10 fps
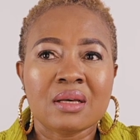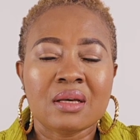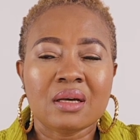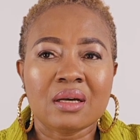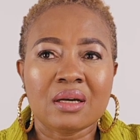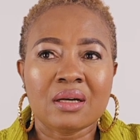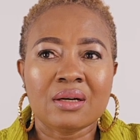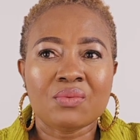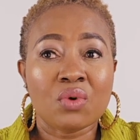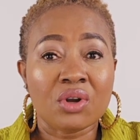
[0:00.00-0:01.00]

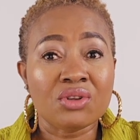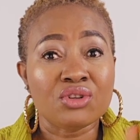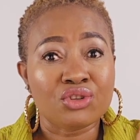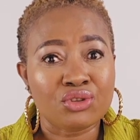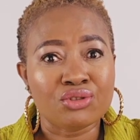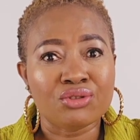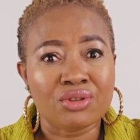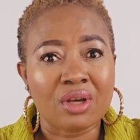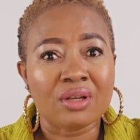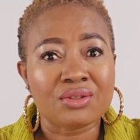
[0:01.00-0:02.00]
what you should
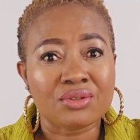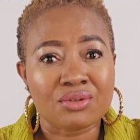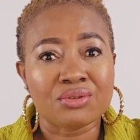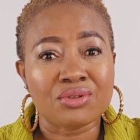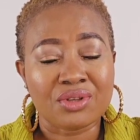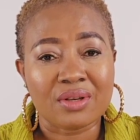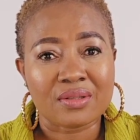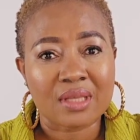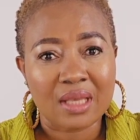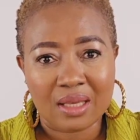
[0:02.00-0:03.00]
not do to your
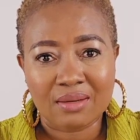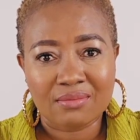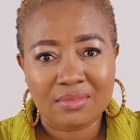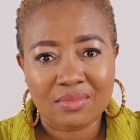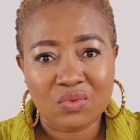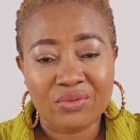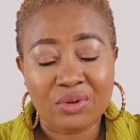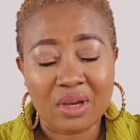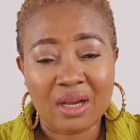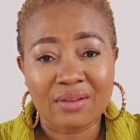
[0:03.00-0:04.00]
skin if
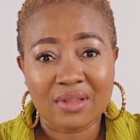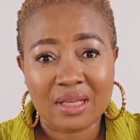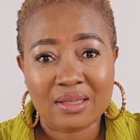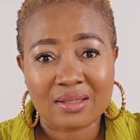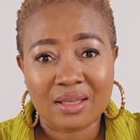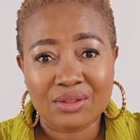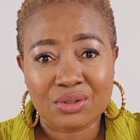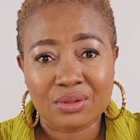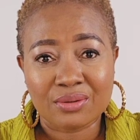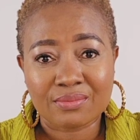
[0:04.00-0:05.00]
you have dark skin
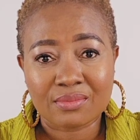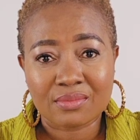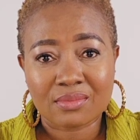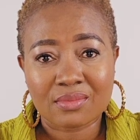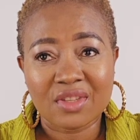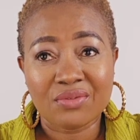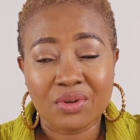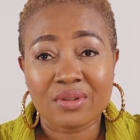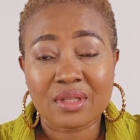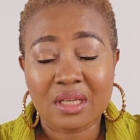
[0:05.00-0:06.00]
tone, if
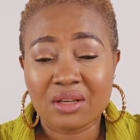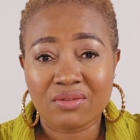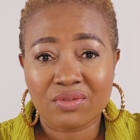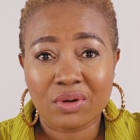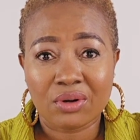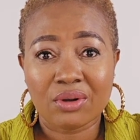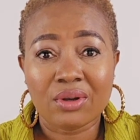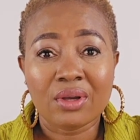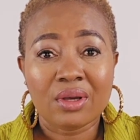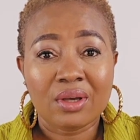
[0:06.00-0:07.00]
your skin of color,
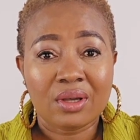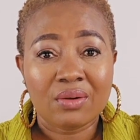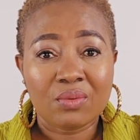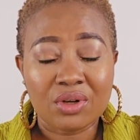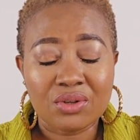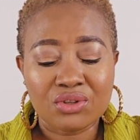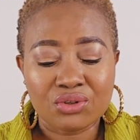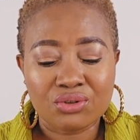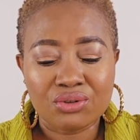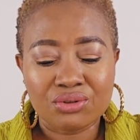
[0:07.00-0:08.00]
what you
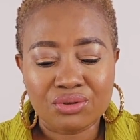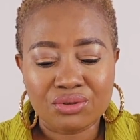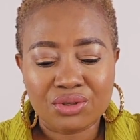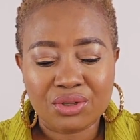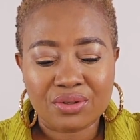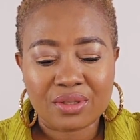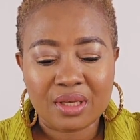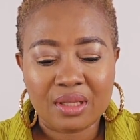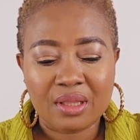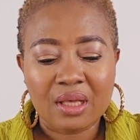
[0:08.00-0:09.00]
shouldn't do to your
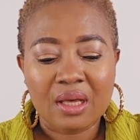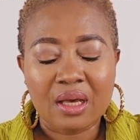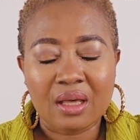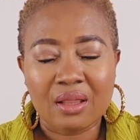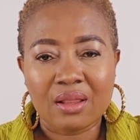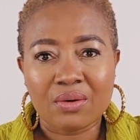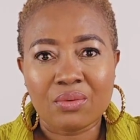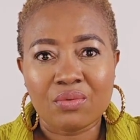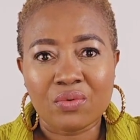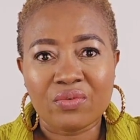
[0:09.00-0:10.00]
skin. And
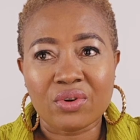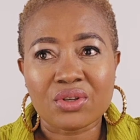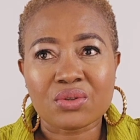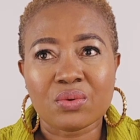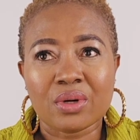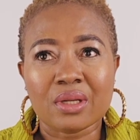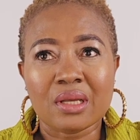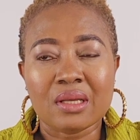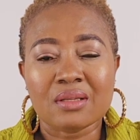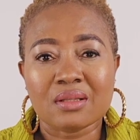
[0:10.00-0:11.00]
the first one
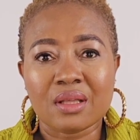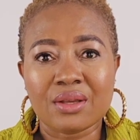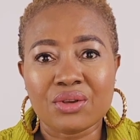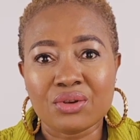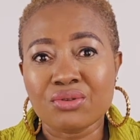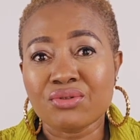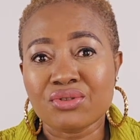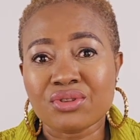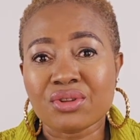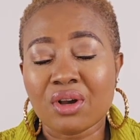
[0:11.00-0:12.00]
is the
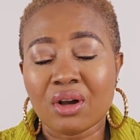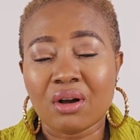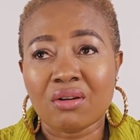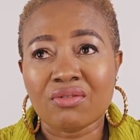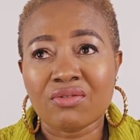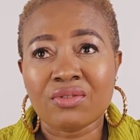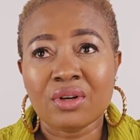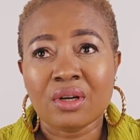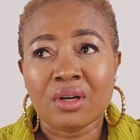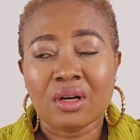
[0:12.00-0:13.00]
use of
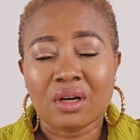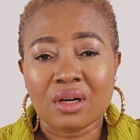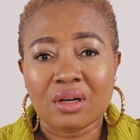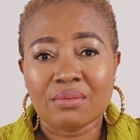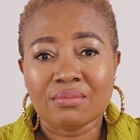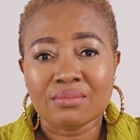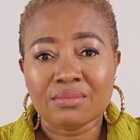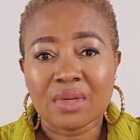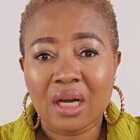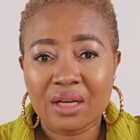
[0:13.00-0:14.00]

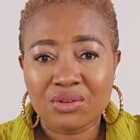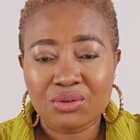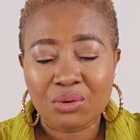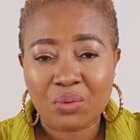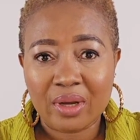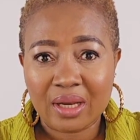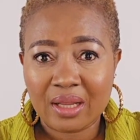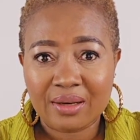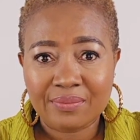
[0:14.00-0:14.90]
hydroquinone